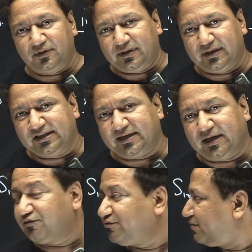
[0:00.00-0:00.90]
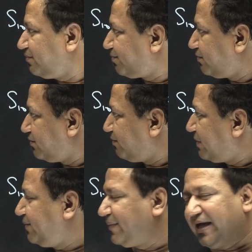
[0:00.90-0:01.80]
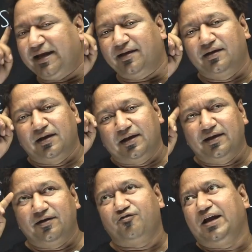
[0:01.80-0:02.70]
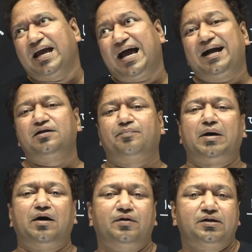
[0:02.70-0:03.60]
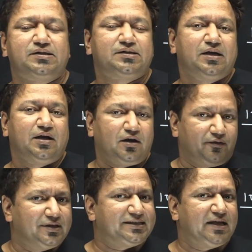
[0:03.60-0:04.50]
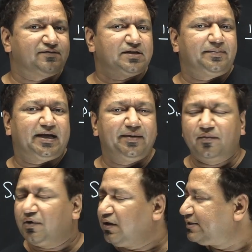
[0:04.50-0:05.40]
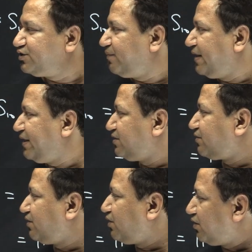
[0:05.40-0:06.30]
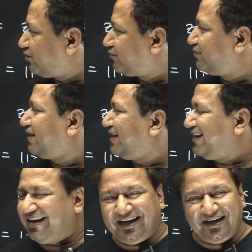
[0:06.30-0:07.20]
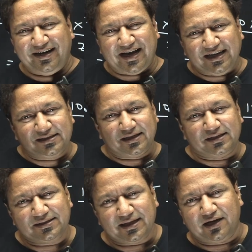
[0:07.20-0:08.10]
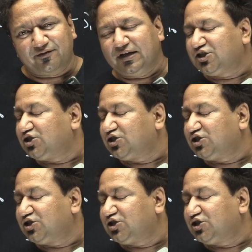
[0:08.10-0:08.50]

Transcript: instead of multiplying, if we add the powers, we'll save some time also by using the law of indices in which